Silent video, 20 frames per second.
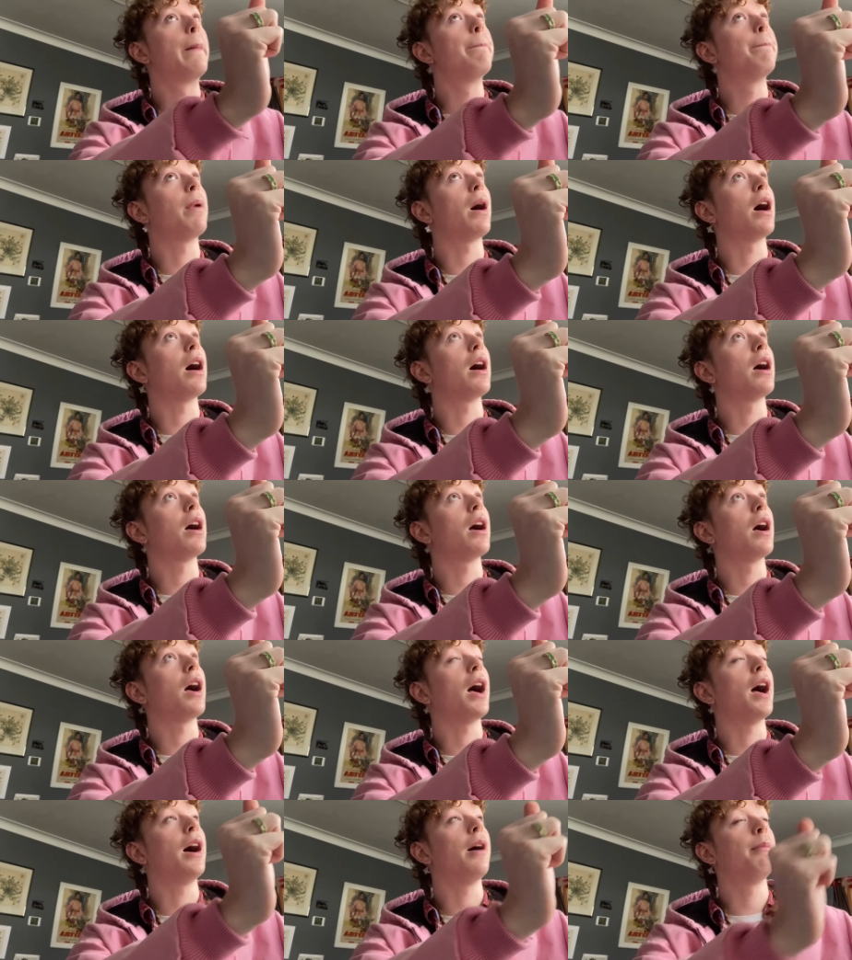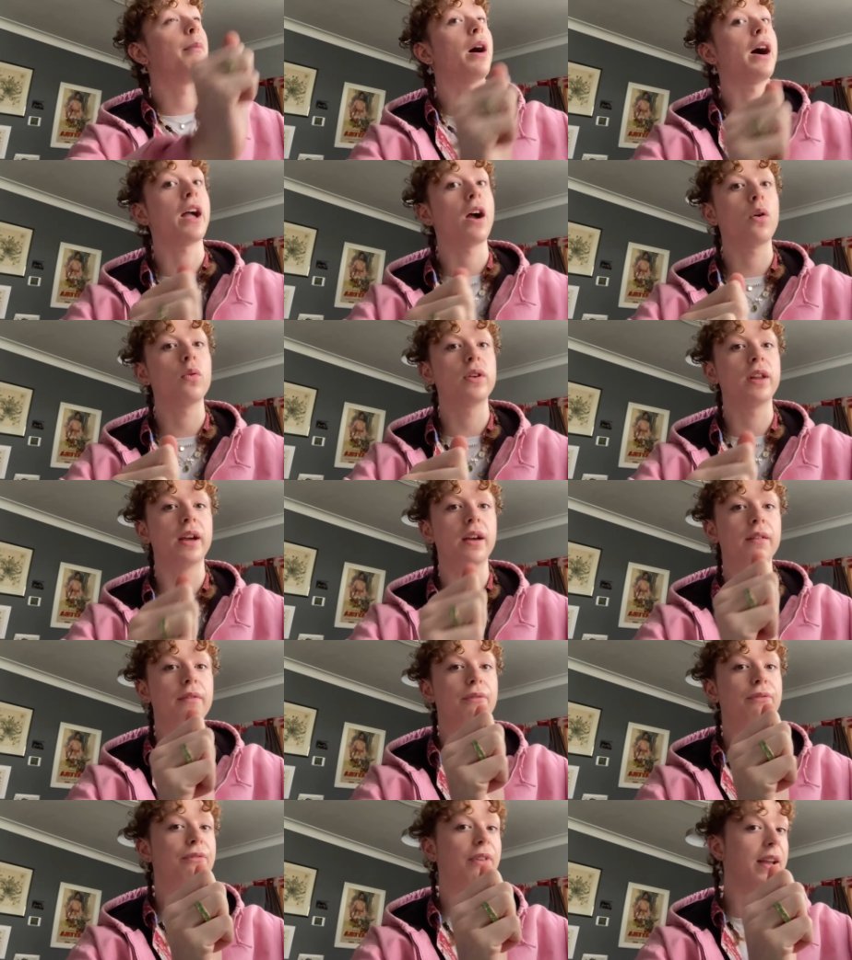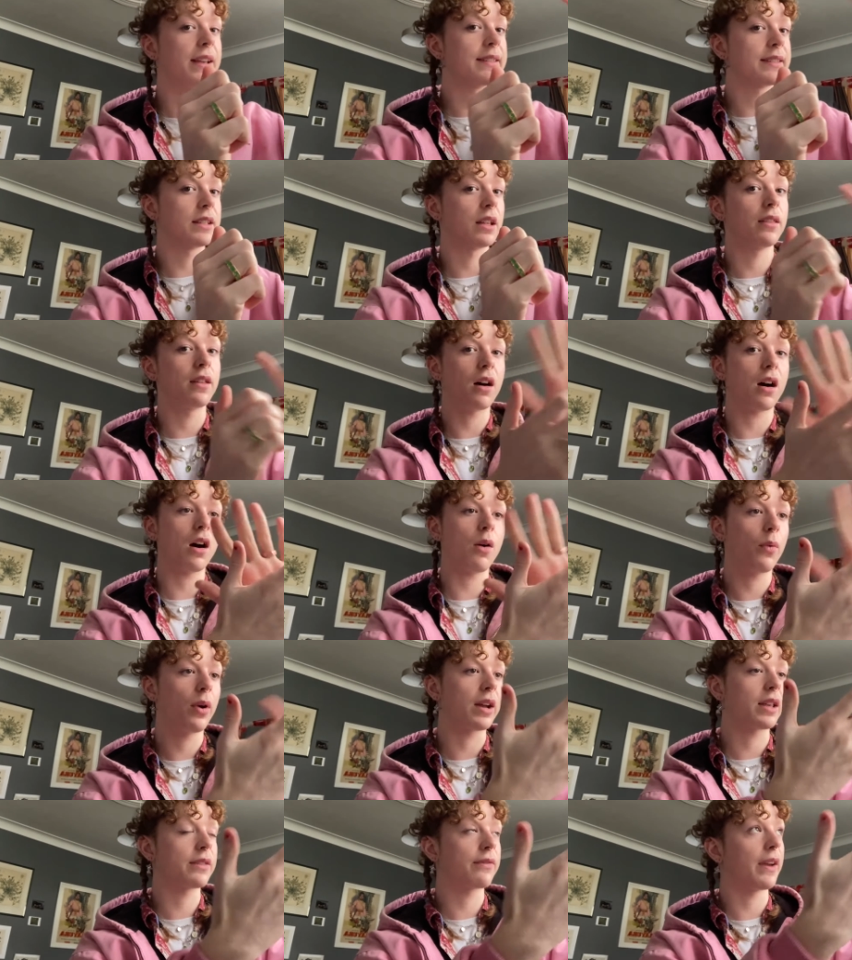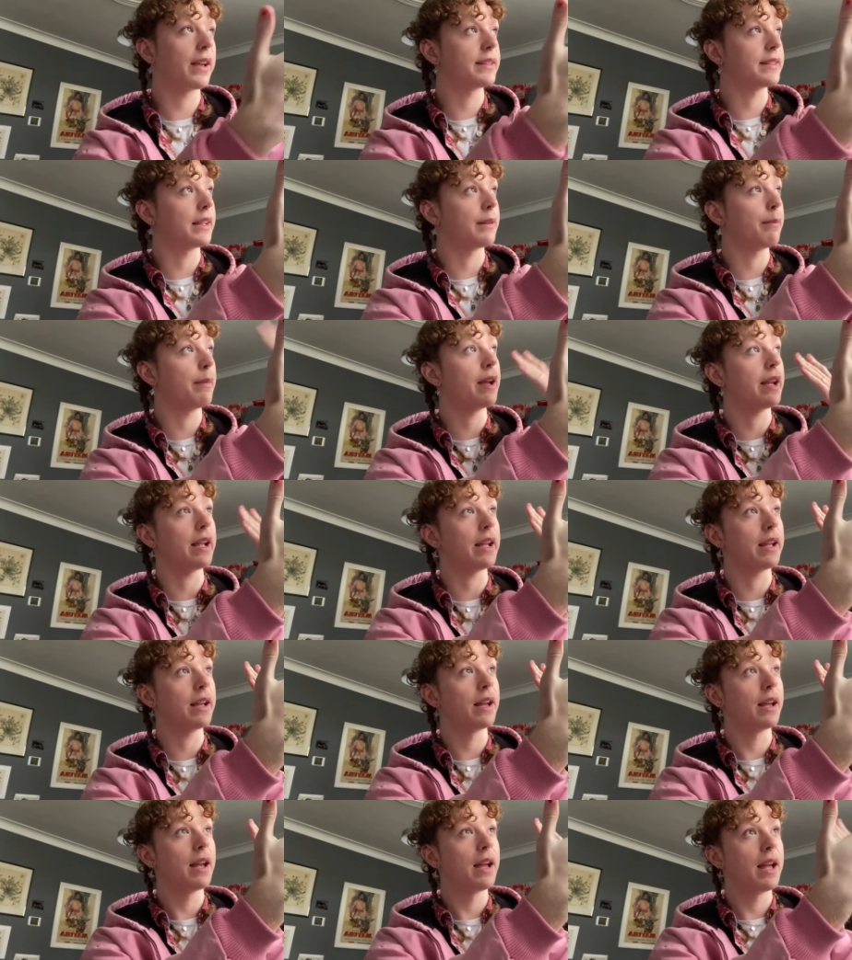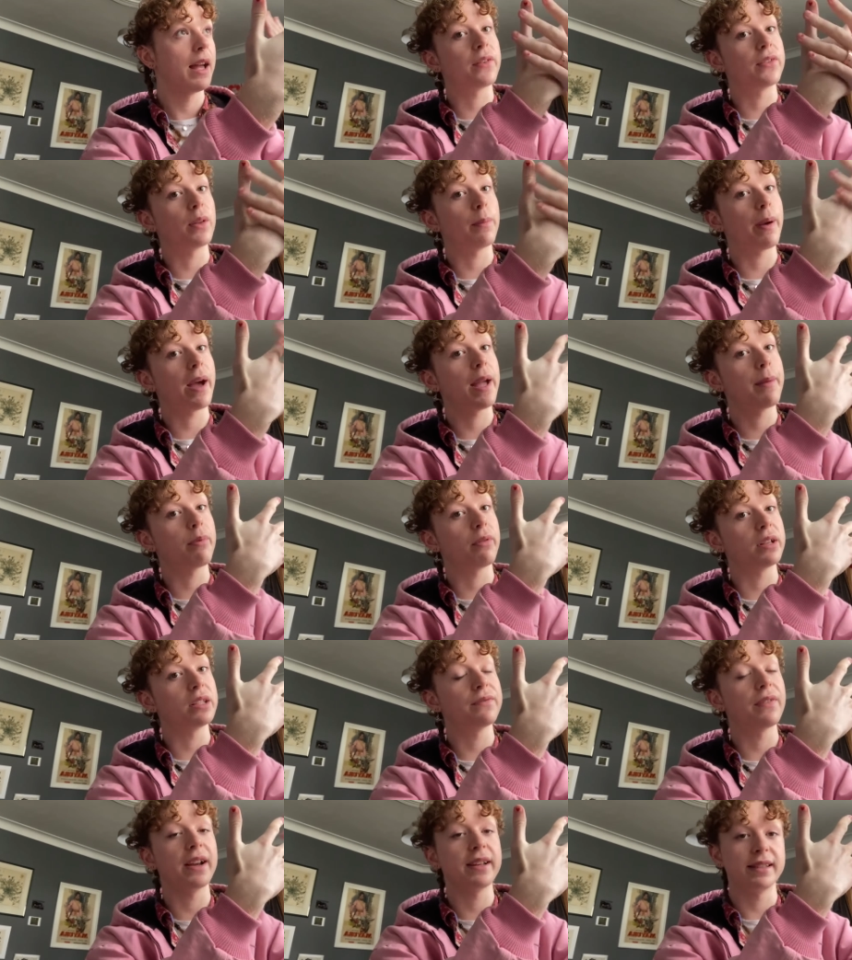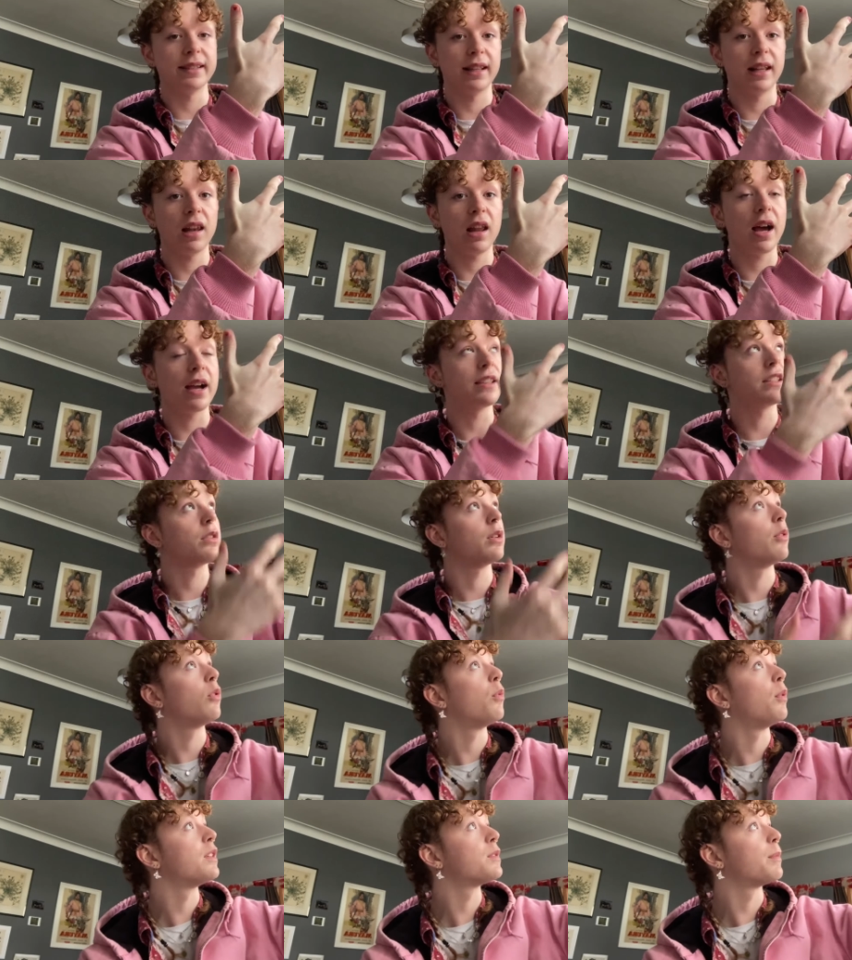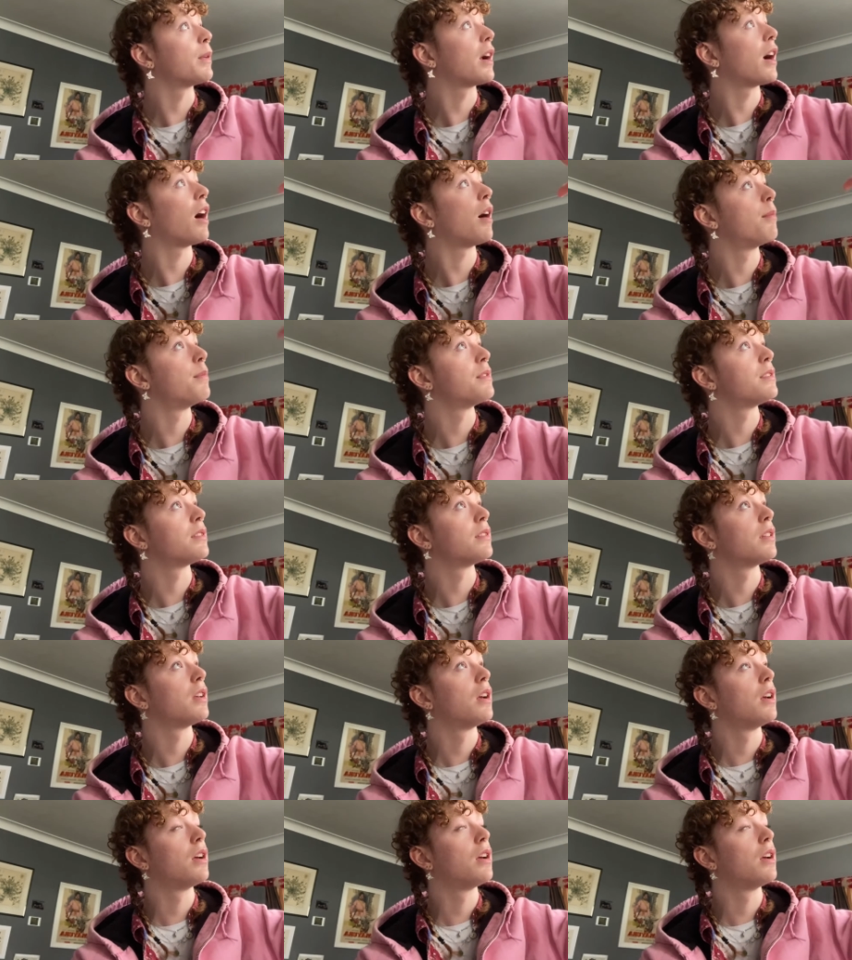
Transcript: but um, I hold it face, so the artwork's facing me, the paper is facing the light, so it almost becomes